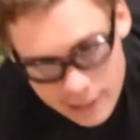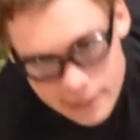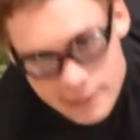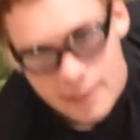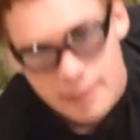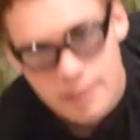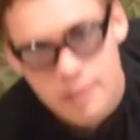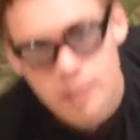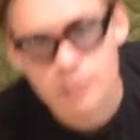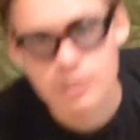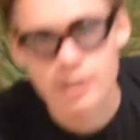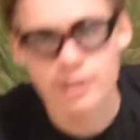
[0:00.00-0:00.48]

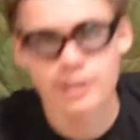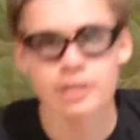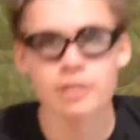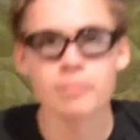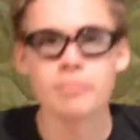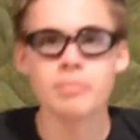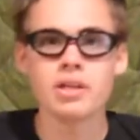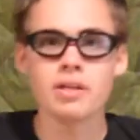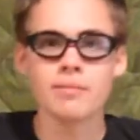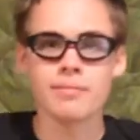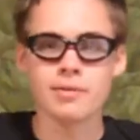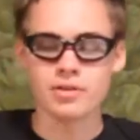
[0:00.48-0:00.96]
then you take your
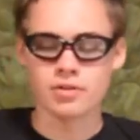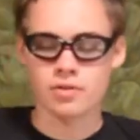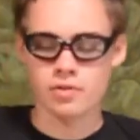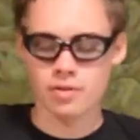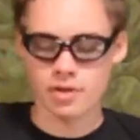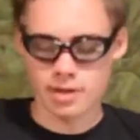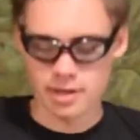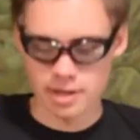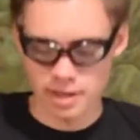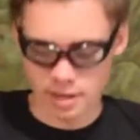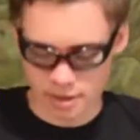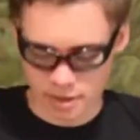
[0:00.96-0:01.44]
BBs
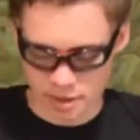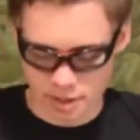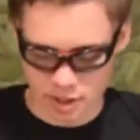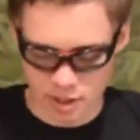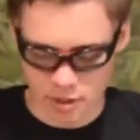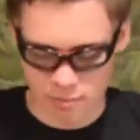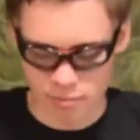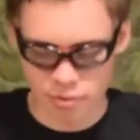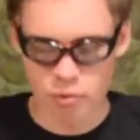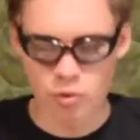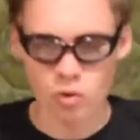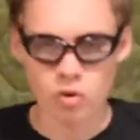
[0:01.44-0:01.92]
right here and
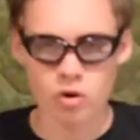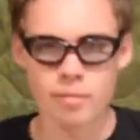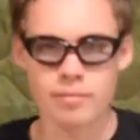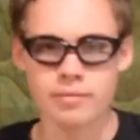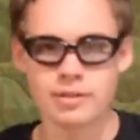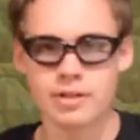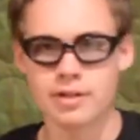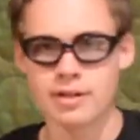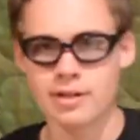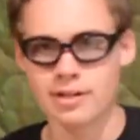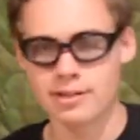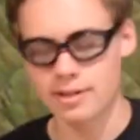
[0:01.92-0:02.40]
you pour
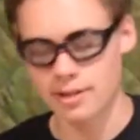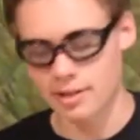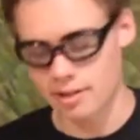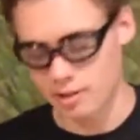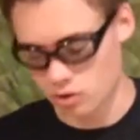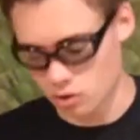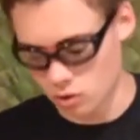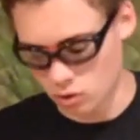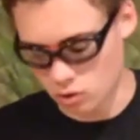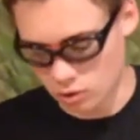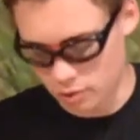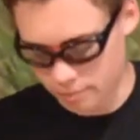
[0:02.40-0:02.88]
into
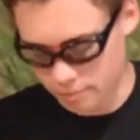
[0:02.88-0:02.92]
this hole.